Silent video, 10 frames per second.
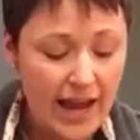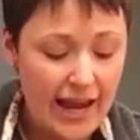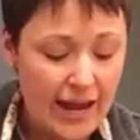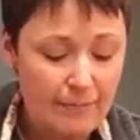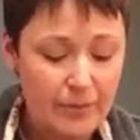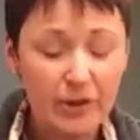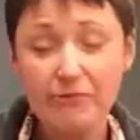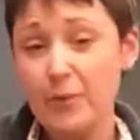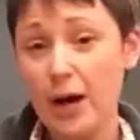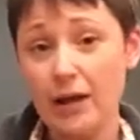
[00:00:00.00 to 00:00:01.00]
And
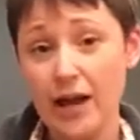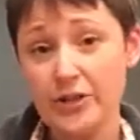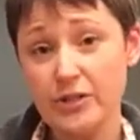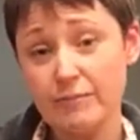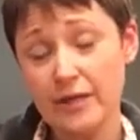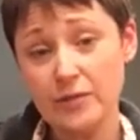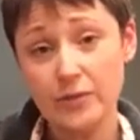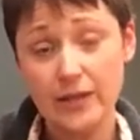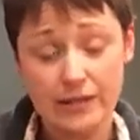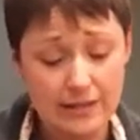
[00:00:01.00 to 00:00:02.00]
Butterball actually makes
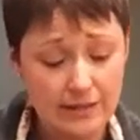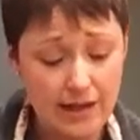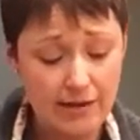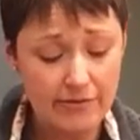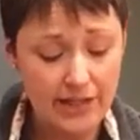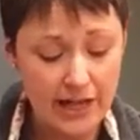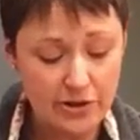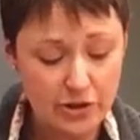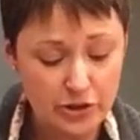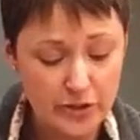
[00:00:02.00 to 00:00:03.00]
one that doesn't have any
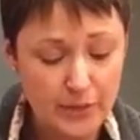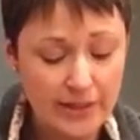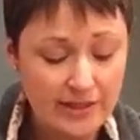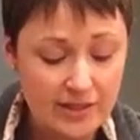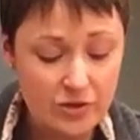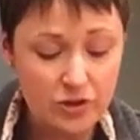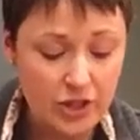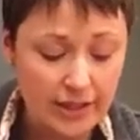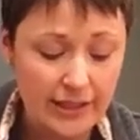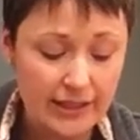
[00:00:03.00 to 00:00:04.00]
extra spices or
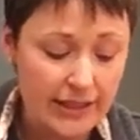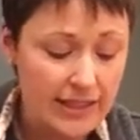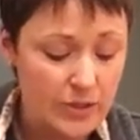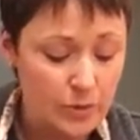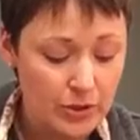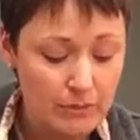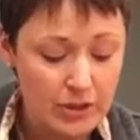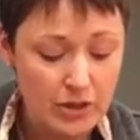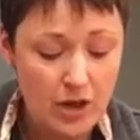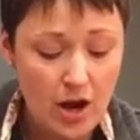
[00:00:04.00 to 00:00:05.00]
junk in it. It's pretty
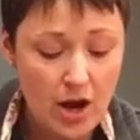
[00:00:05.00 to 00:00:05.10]
much